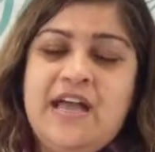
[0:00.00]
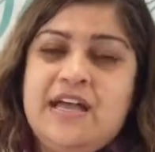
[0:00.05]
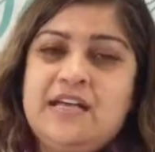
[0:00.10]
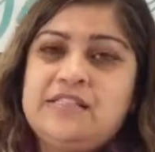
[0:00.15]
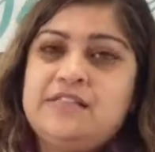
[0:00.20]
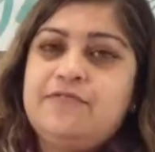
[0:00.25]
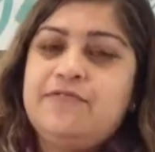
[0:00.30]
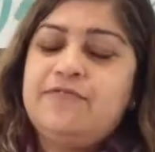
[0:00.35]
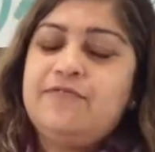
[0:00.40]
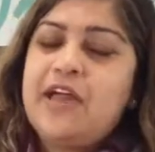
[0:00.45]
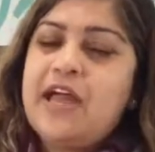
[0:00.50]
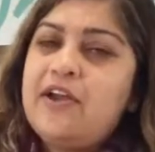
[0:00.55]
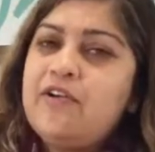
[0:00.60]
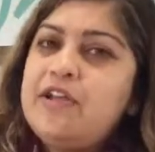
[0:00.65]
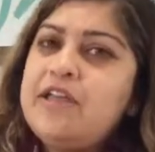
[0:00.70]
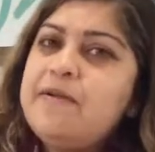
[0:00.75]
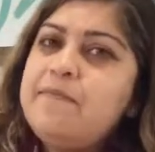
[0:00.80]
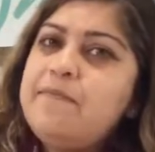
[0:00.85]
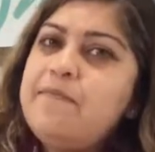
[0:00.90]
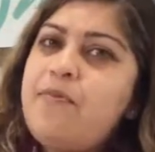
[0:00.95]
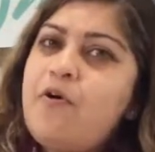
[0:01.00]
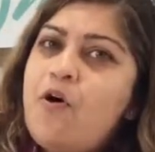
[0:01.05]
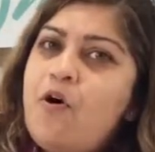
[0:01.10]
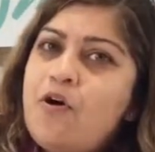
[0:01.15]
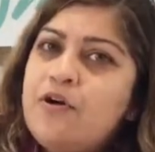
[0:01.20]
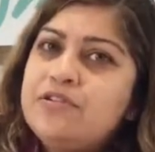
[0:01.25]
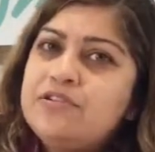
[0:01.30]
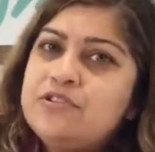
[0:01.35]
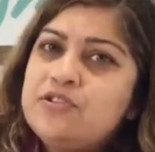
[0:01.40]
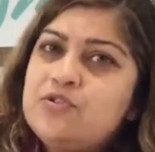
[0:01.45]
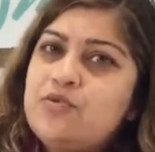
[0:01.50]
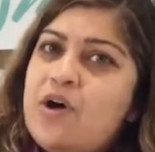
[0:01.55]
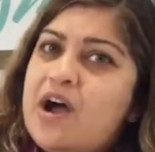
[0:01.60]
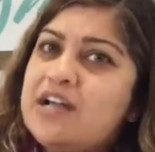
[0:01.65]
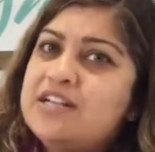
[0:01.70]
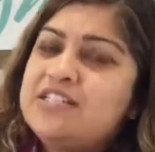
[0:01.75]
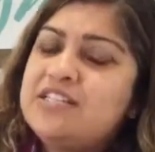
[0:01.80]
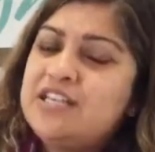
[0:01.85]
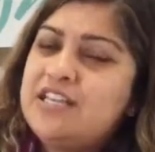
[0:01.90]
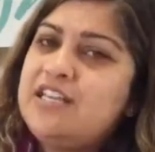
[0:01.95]
It's very important to
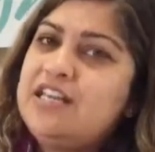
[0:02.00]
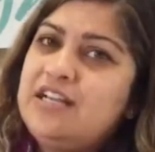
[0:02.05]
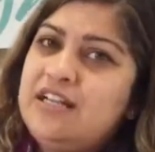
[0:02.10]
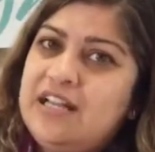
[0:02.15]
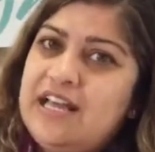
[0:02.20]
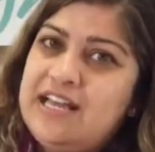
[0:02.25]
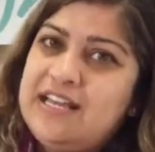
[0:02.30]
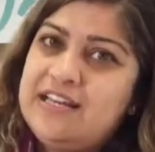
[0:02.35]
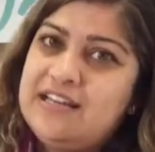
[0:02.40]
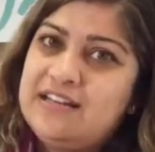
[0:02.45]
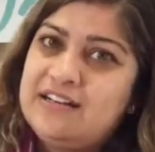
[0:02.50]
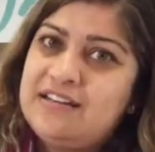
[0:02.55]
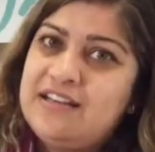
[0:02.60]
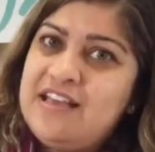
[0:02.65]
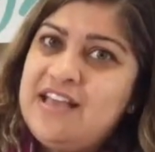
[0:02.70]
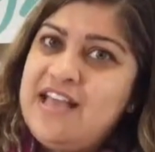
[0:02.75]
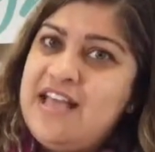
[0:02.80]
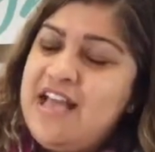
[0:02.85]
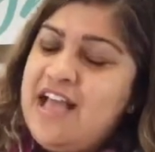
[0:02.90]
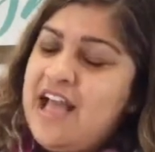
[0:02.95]
articulate it.